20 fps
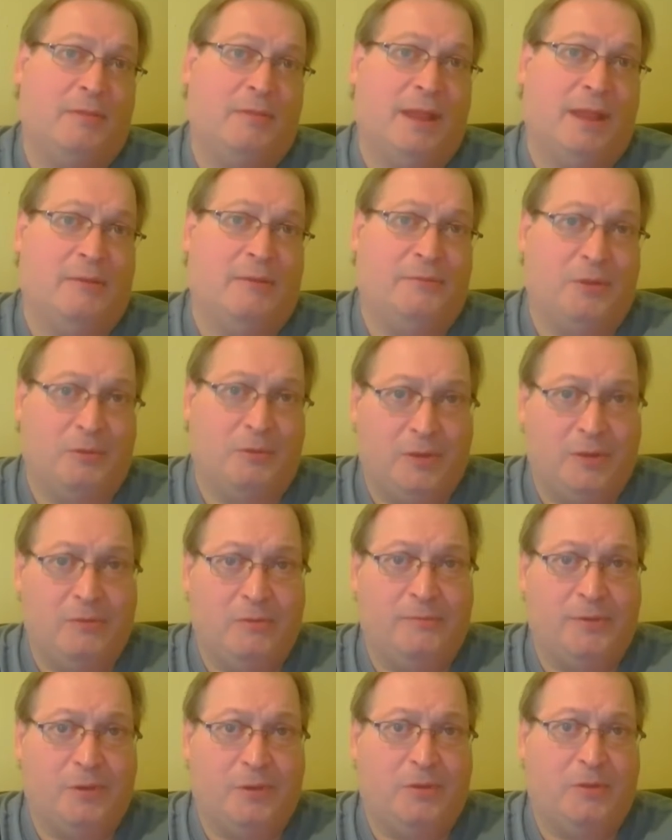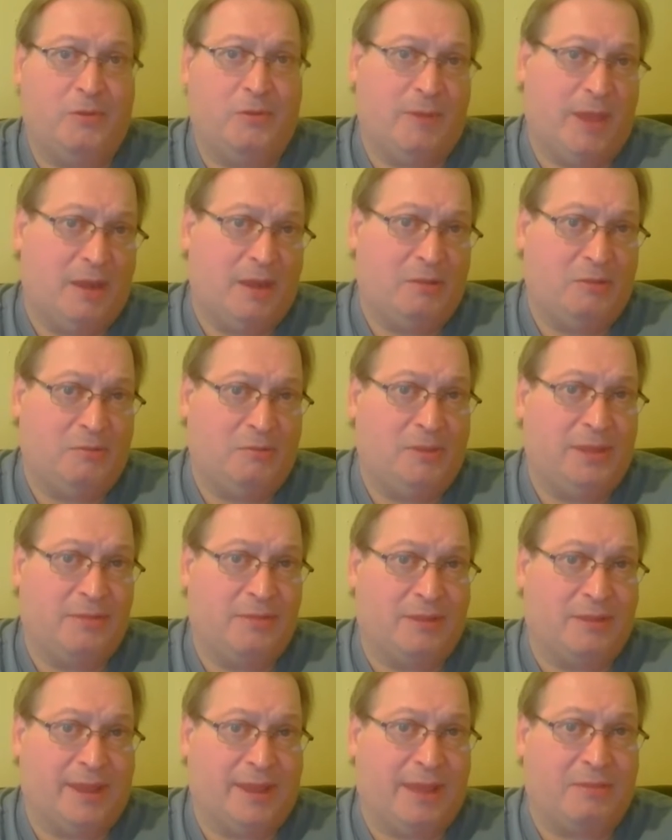Now, if you're a new voter, you had to do
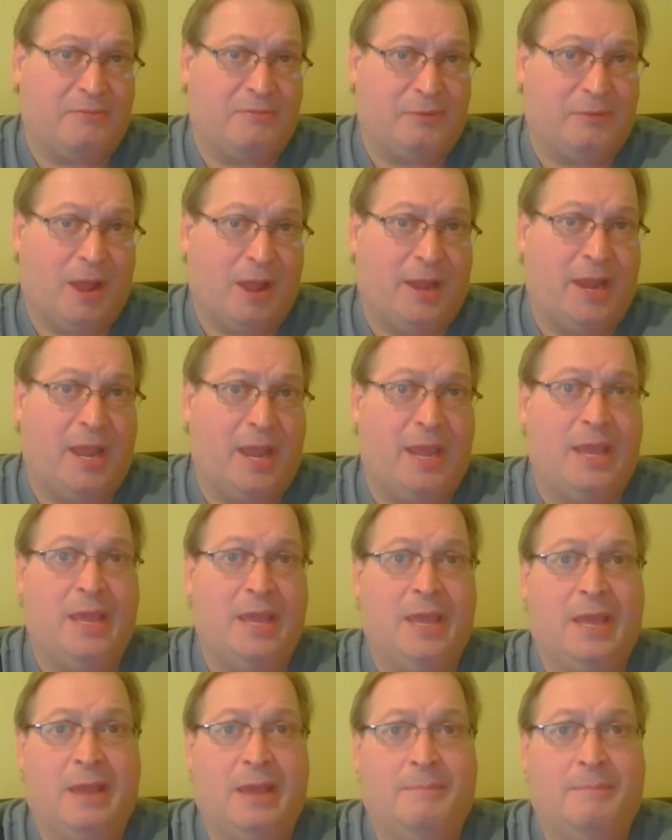this last Friday.